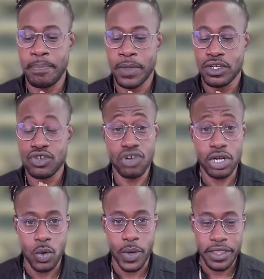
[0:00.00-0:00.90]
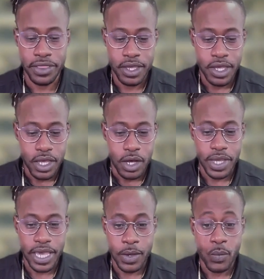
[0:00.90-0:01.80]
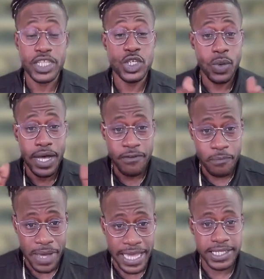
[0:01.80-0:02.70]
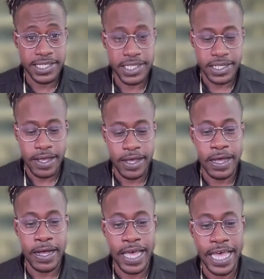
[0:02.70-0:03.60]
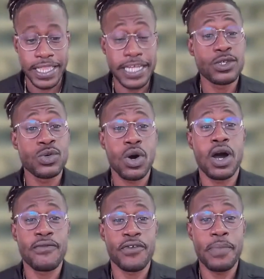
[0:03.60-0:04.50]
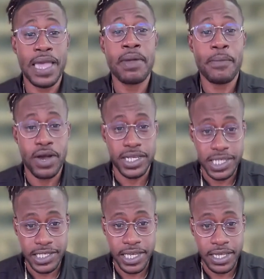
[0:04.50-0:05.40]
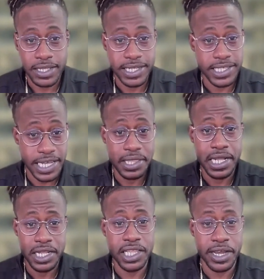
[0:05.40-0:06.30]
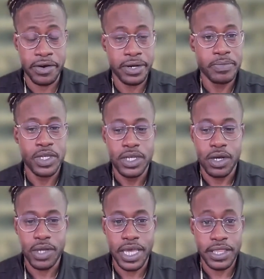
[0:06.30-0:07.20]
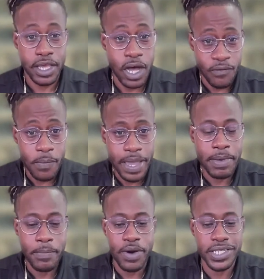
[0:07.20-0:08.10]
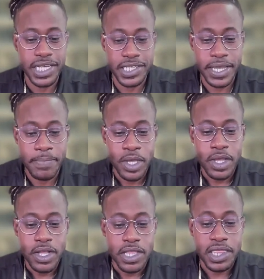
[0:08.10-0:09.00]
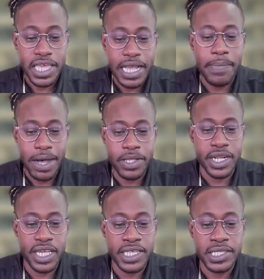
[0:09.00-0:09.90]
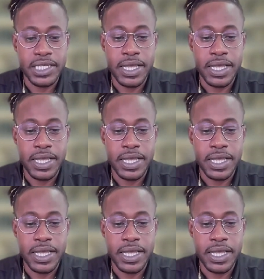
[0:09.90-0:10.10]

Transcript: struggle with. Okay. We do have banks and they do offer payment processing. Let's get that clear. Okay. They offer payment processing. The thing about it is,